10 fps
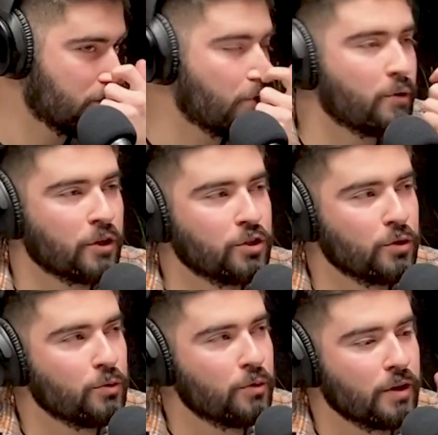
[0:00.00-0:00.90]
So did
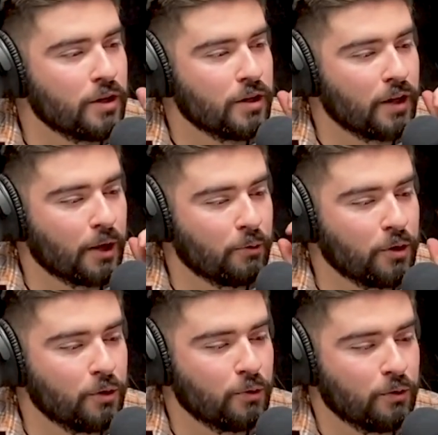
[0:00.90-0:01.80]
you, like when
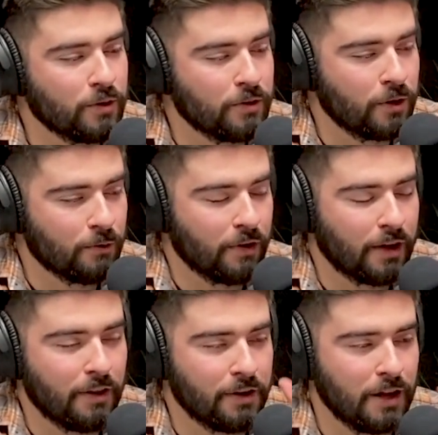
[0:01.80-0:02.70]
you failed out
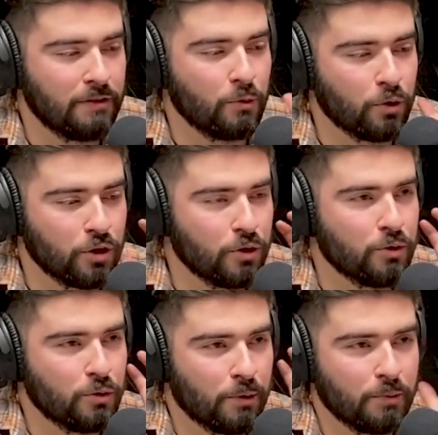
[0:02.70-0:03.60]
of the Navy, were
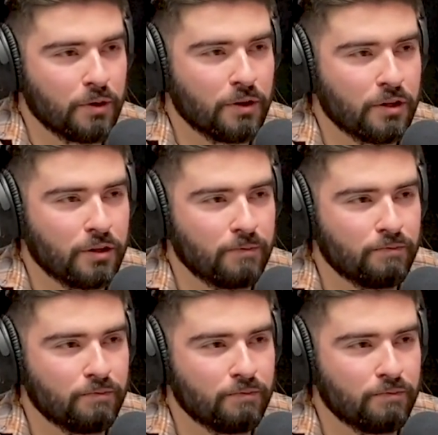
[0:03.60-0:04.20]
you completely,